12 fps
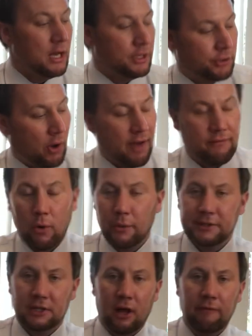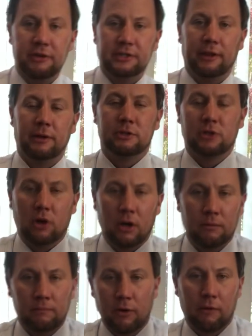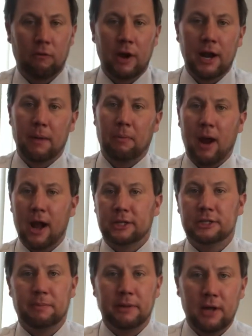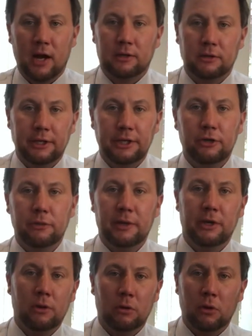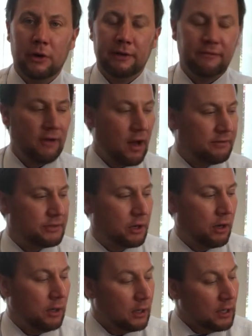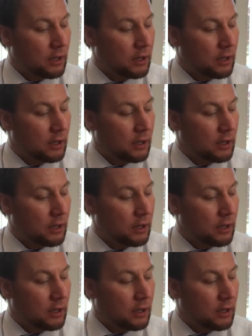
So I've always loved this. I think it was taught right out of practice by Dr. Lee Newman and Noel Lloyd at 5-Star.